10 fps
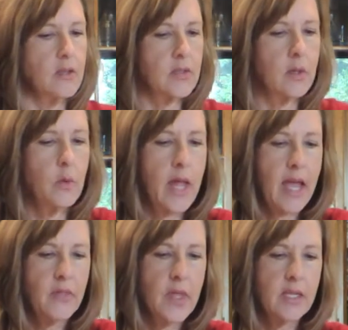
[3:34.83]
So we'll
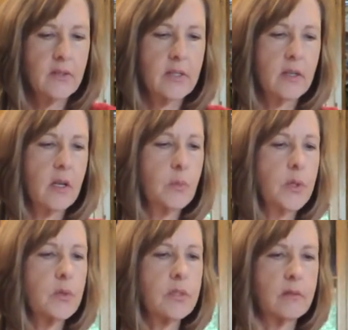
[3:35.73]
add things in on
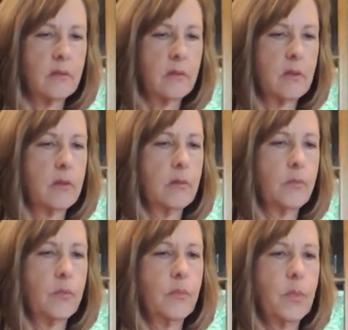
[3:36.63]

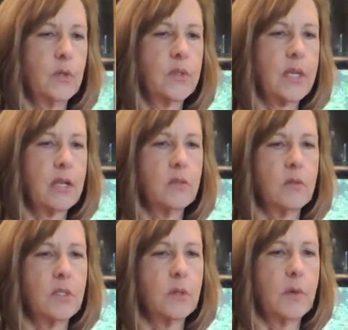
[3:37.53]
both sides of this